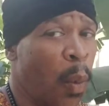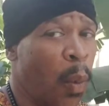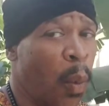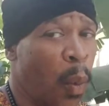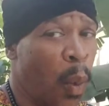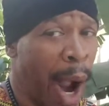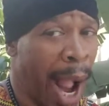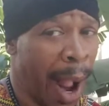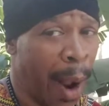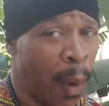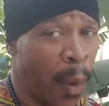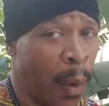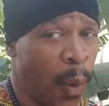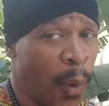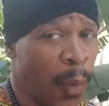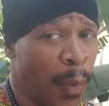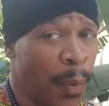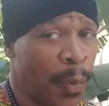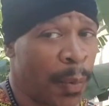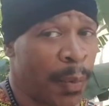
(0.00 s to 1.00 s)
Wow.
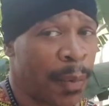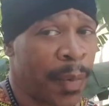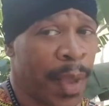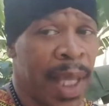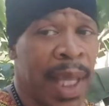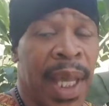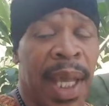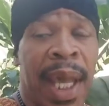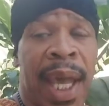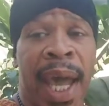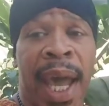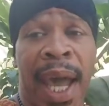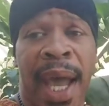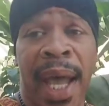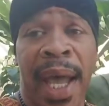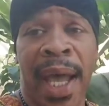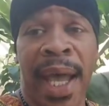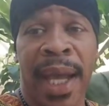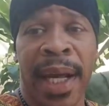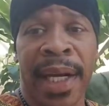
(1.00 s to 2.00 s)

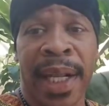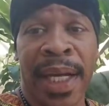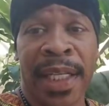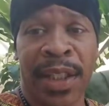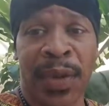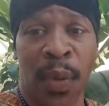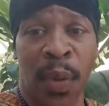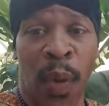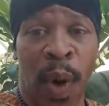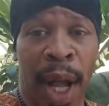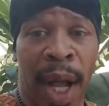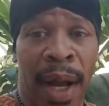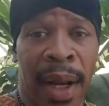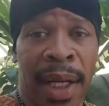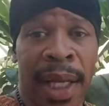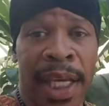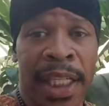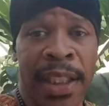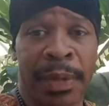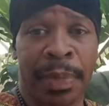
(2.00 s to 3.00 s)
And as
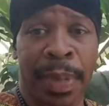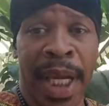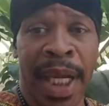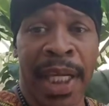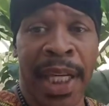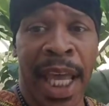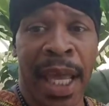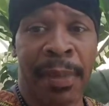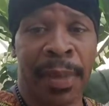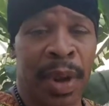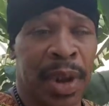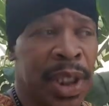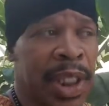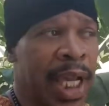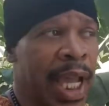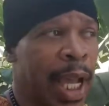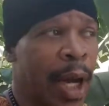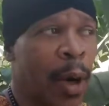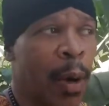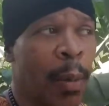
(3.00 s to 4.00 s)
well as being able
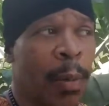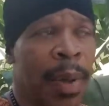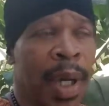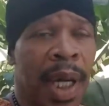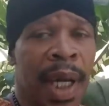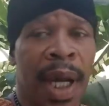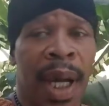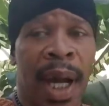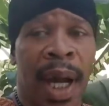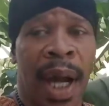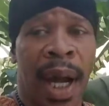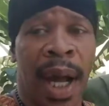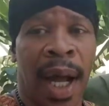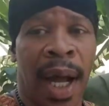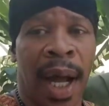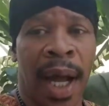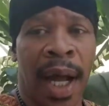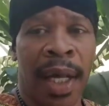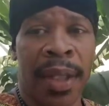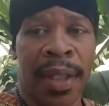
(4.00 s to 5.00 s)
to help
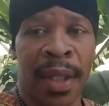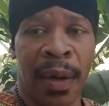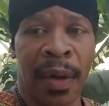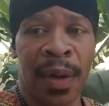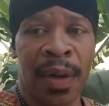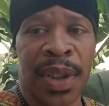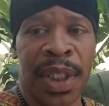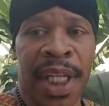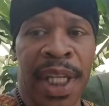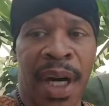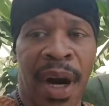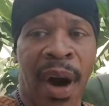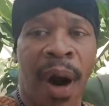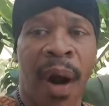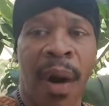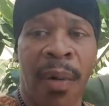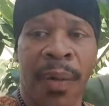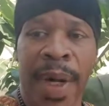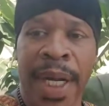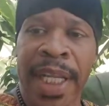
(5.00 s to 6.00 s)
those that are
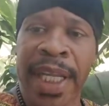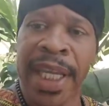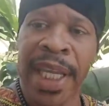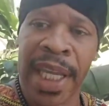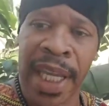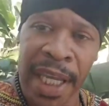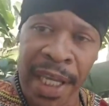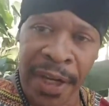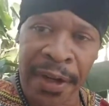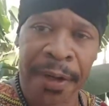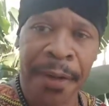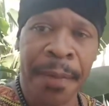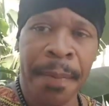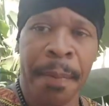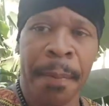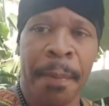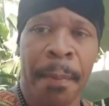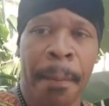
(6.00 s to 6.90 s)
already here,